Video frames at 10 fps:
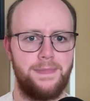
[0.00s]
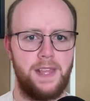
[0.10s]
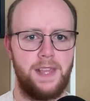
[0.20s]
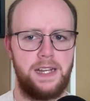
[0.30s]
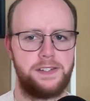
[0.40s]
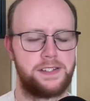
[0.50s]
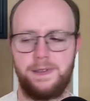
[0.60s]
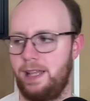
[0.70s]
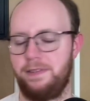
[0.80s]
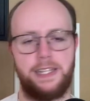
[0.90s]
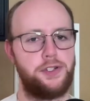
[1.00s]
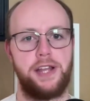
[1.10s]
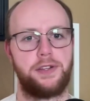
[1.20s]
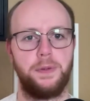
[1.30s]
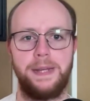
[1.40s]
just lovely,
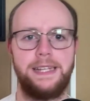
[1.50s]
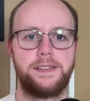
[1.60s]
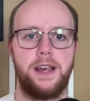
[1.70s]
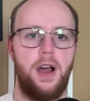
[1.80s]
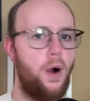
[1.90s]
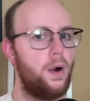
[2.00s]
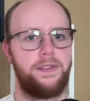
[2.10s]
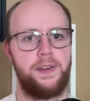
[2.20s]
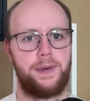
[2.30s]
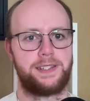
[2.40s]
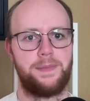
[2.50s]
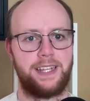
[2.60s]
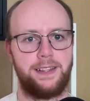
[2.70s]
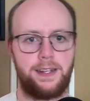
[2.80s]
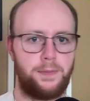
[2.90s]
gentle piece. Or if you want something
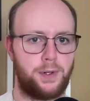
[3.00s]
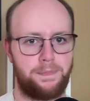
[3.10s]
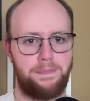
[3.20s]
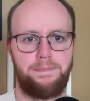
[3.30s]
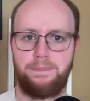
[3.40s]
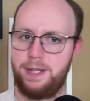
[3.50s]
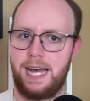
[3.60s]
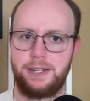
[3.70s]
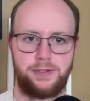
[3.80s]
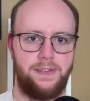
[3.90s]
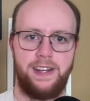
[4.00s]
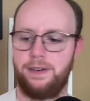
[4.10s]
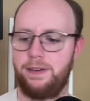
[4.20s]
a little more plot-driven and